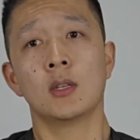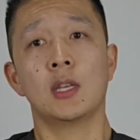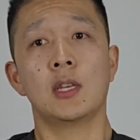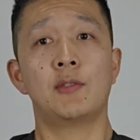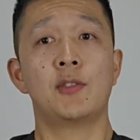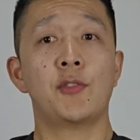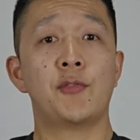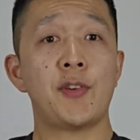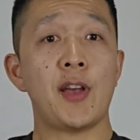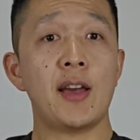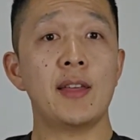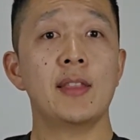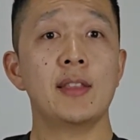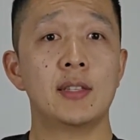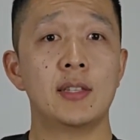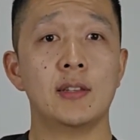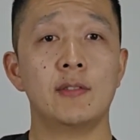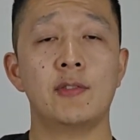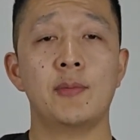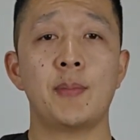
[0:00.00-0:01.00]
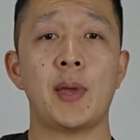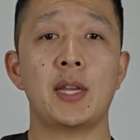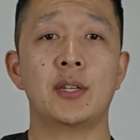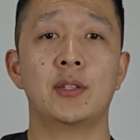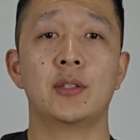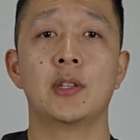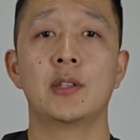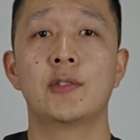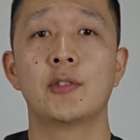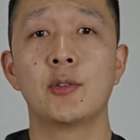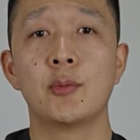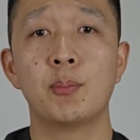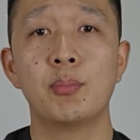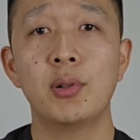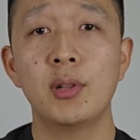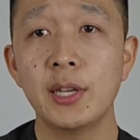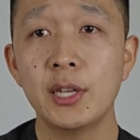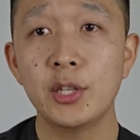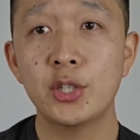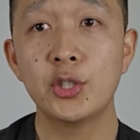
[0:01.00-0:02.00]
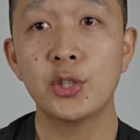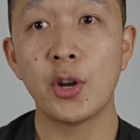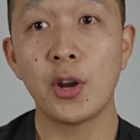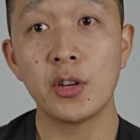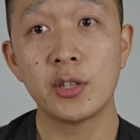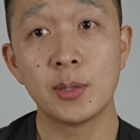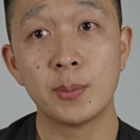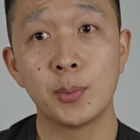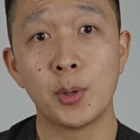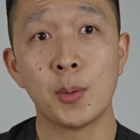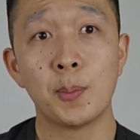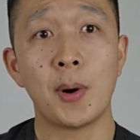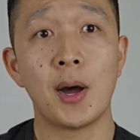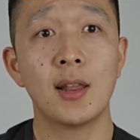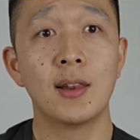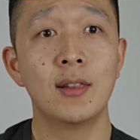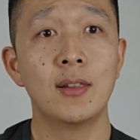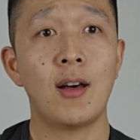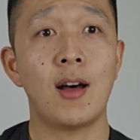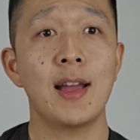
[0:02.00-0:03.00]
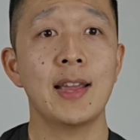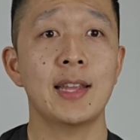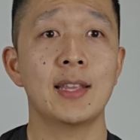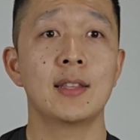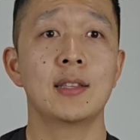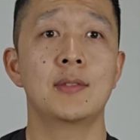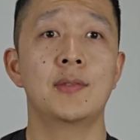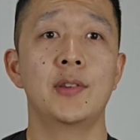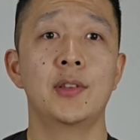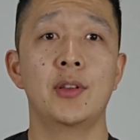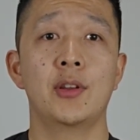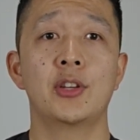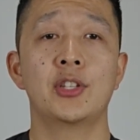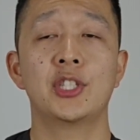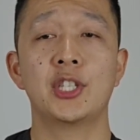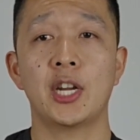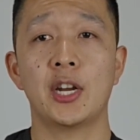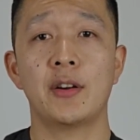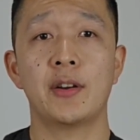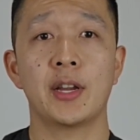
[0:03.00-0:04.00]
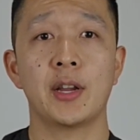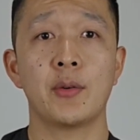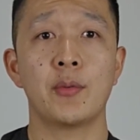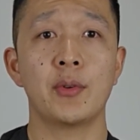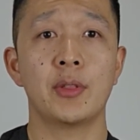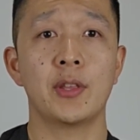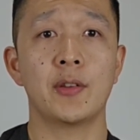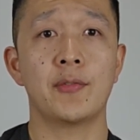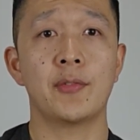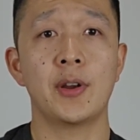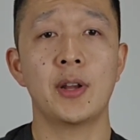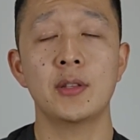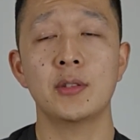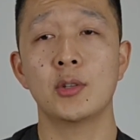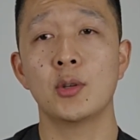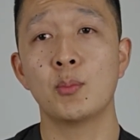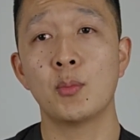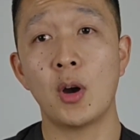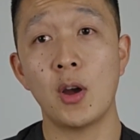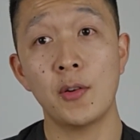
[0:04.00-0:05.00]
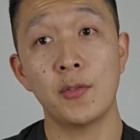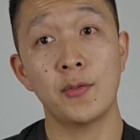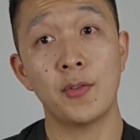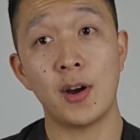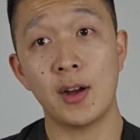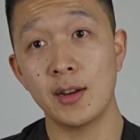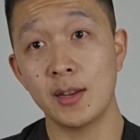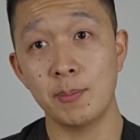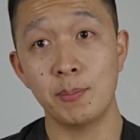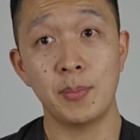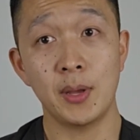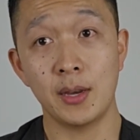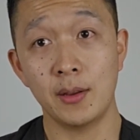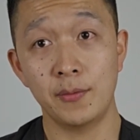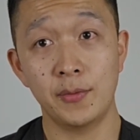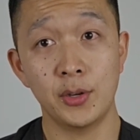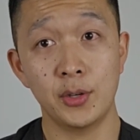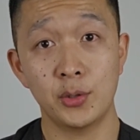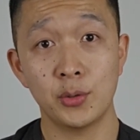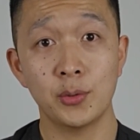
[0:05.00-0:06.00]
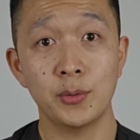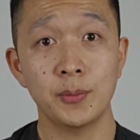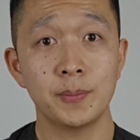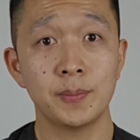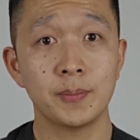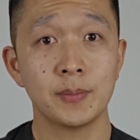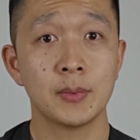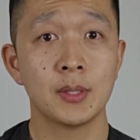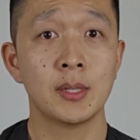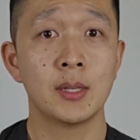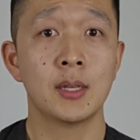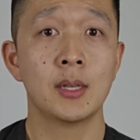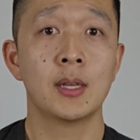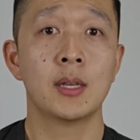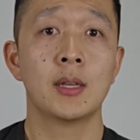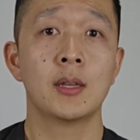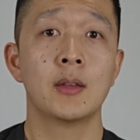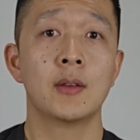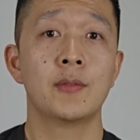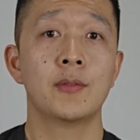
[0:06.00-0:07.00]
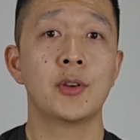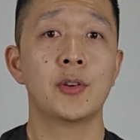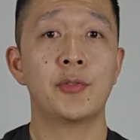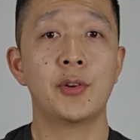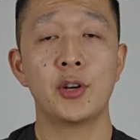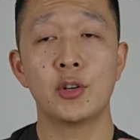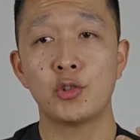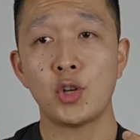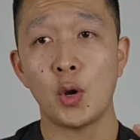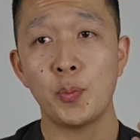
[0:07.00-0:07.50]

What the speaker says: If you found this information useful, please show support by liking this video and sharing it with your friends who might find it beneficial. Feel free to